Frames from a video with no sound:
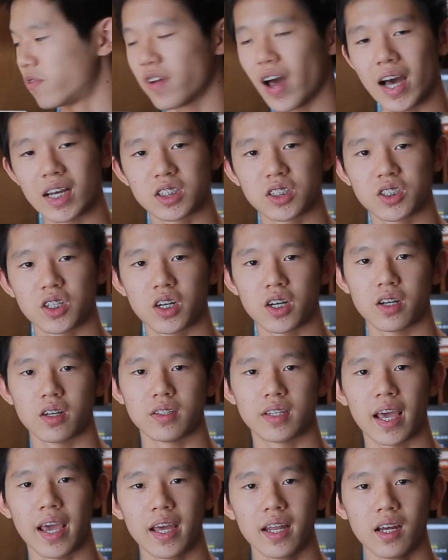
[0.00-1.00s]
faster
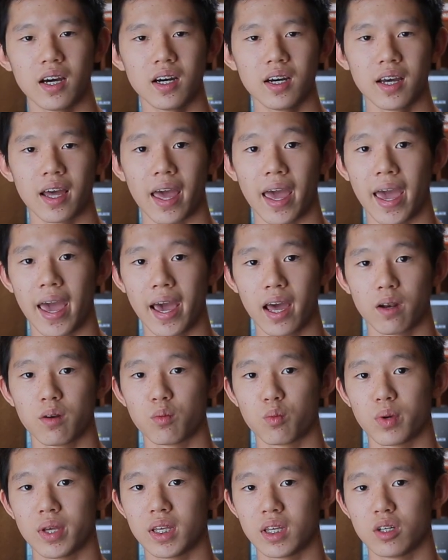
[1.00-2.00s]
data,
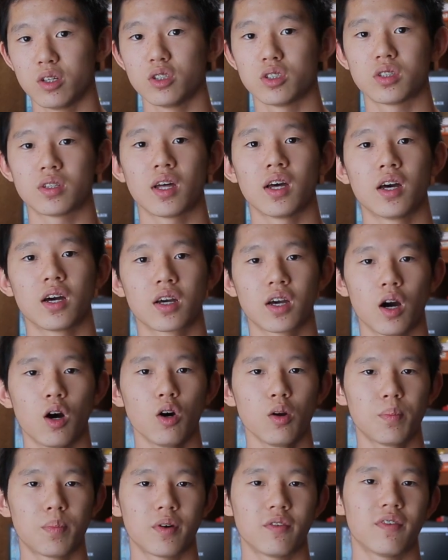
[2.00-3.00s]
and we used
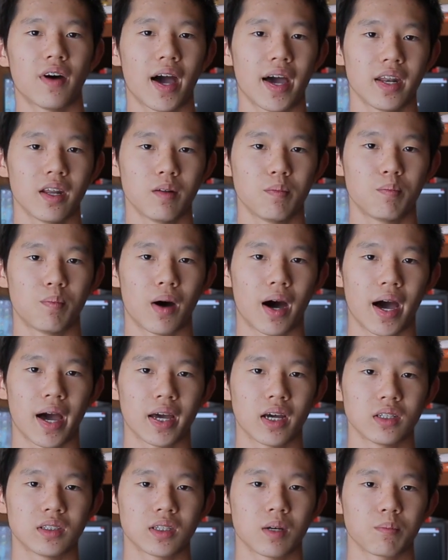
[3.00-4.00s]
code provided
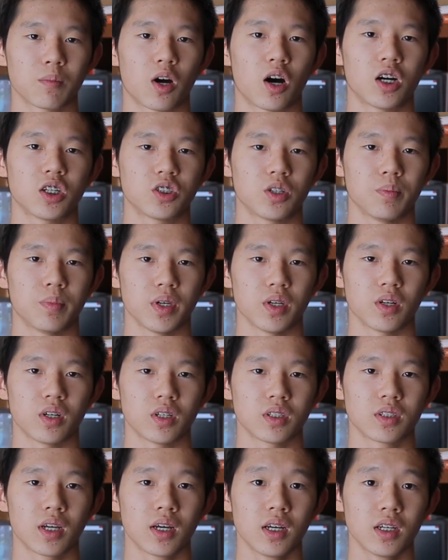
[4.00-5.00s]
by some
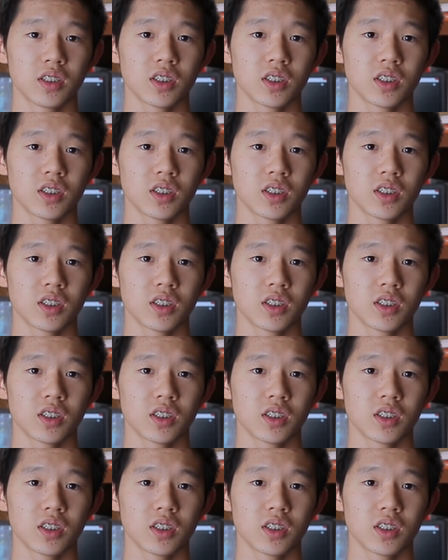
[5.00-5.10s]
contributors.